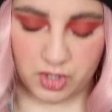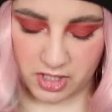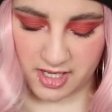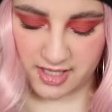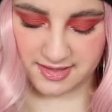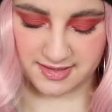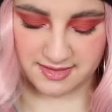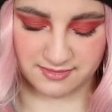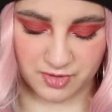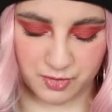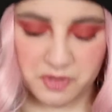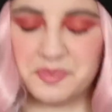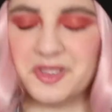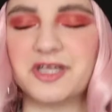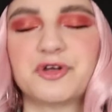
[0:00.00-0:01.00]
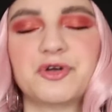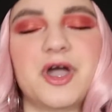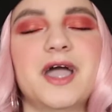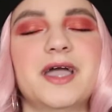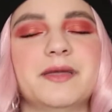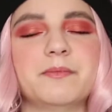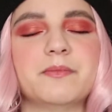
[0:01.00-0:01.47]
gloss would be a
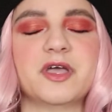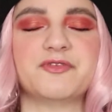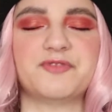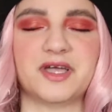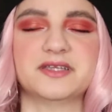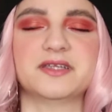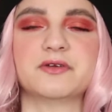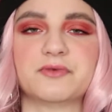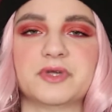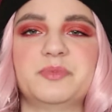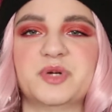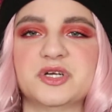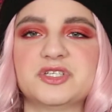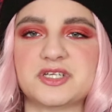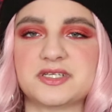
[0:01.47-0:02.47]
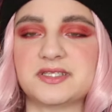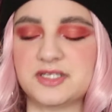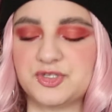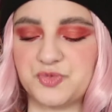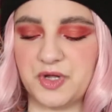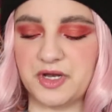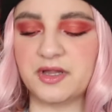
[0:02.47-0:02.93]
crime if I didn't repurchase
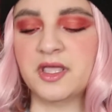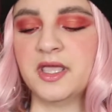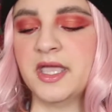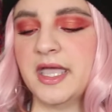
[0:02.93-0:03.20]
this one.